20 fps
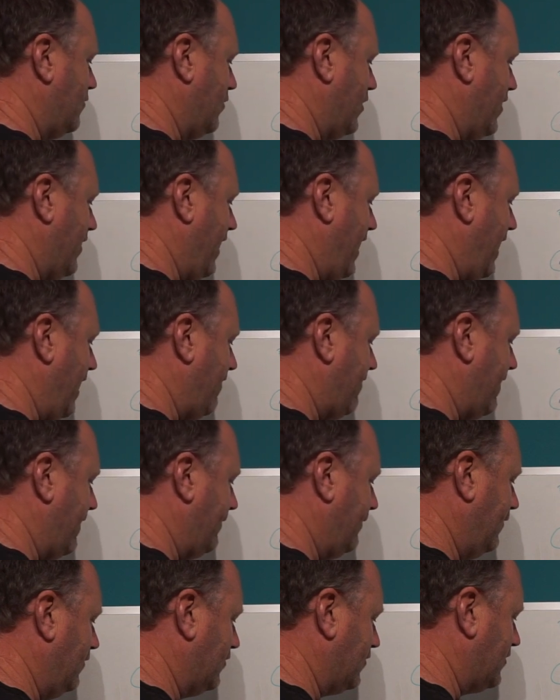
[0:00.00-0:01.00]
what your
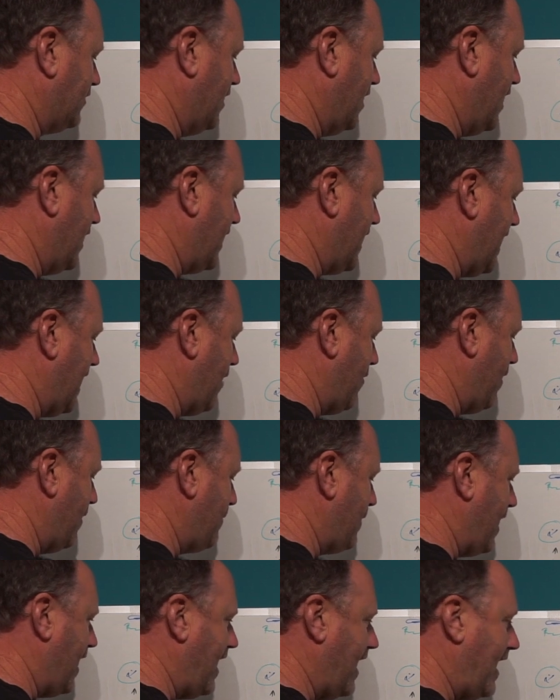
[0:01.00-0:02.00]
aircraft looks like, how it
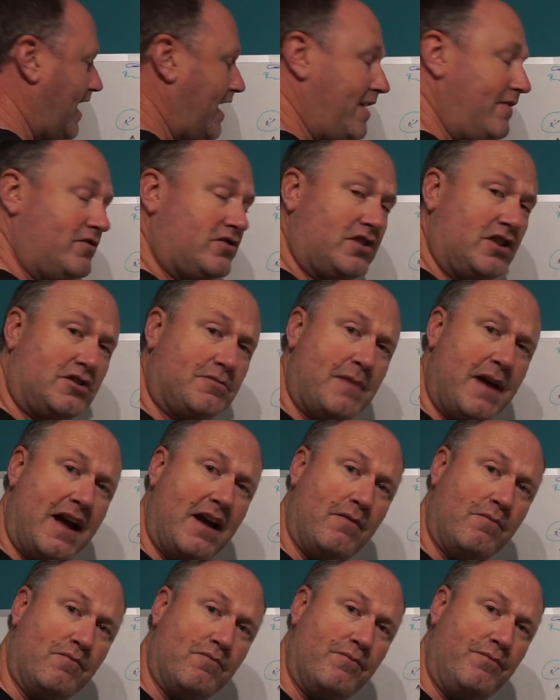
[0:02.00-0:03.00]
behaves. It's
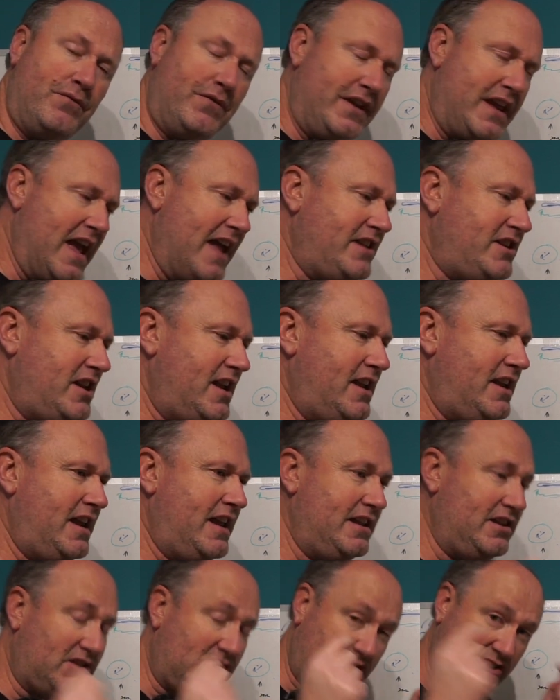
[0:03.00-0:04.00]
about getting
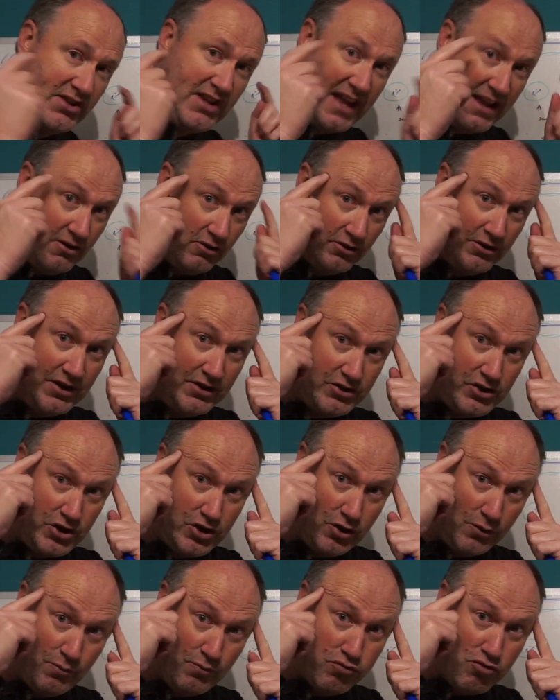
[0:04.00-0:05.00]
instilled into
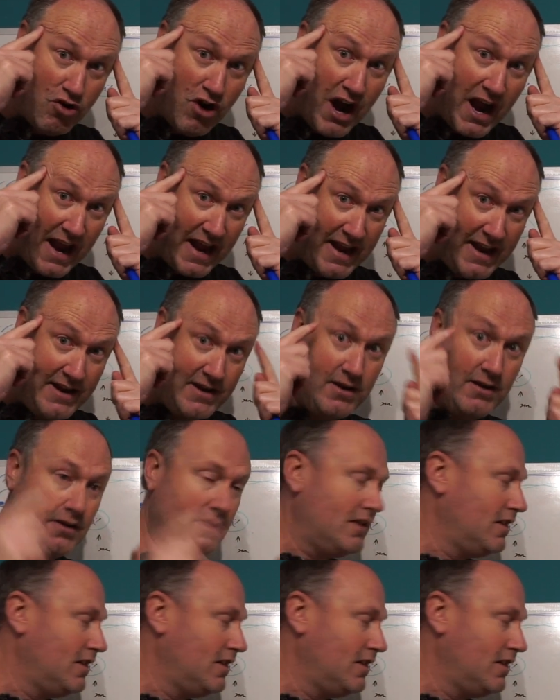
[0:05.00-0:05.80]
your brain,